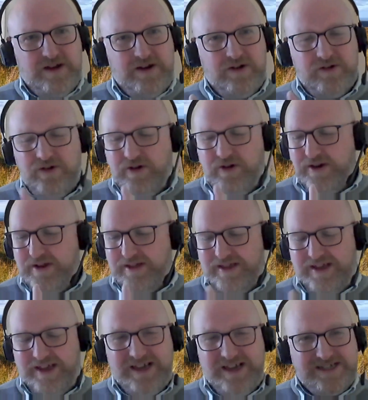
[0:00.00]
or look
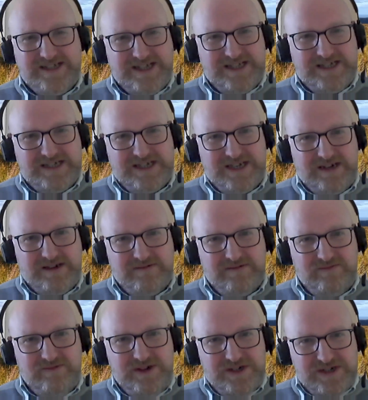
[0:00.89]
at the existing
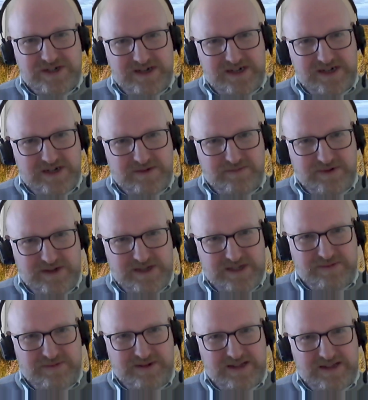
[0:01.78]
regional
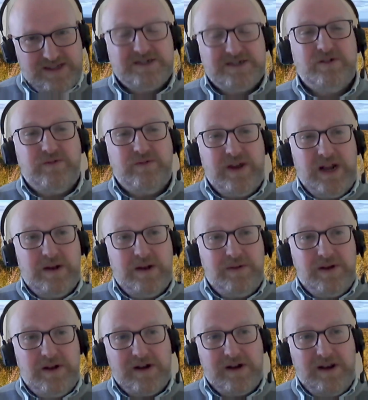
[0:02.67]
enterprise plans. They're
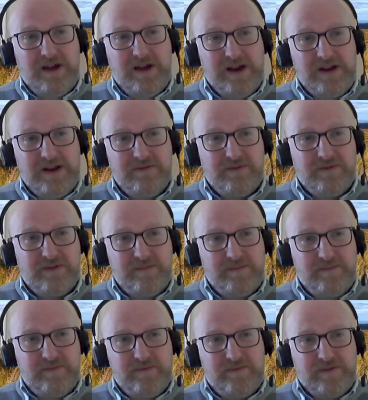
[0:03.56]
available online
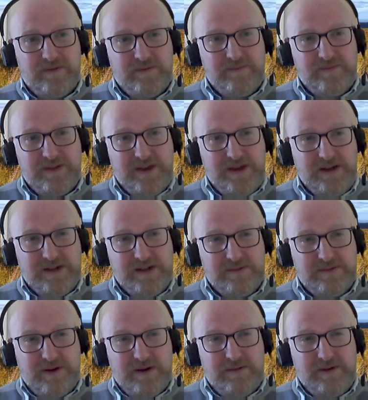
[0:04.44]
from the
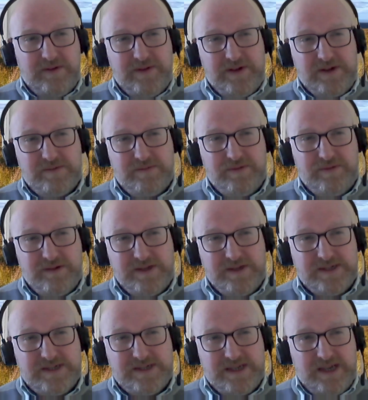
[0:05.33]
Department of
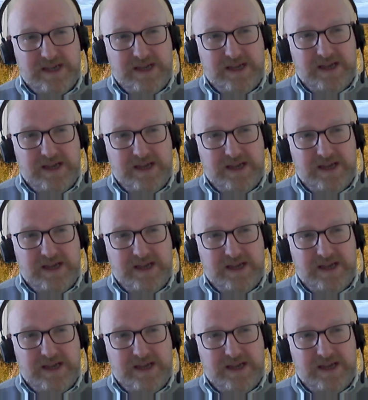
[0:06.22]
Enterprise,